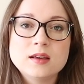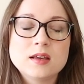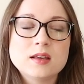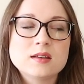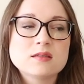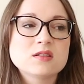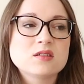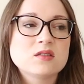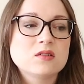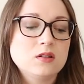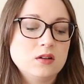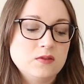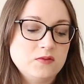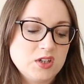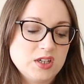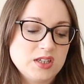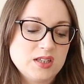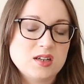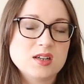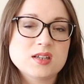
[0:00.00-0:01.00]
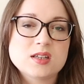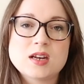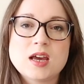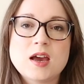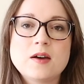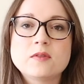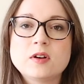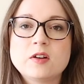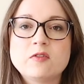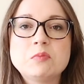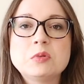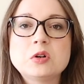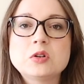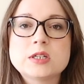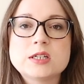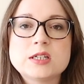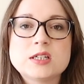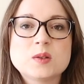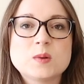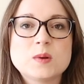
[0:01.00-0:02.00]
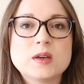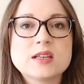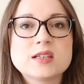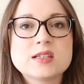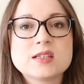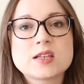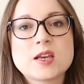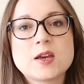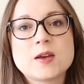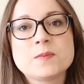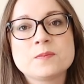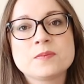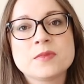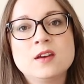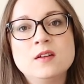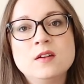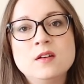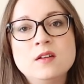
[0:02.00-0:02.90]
It sort of just doesn't have enough body to it. So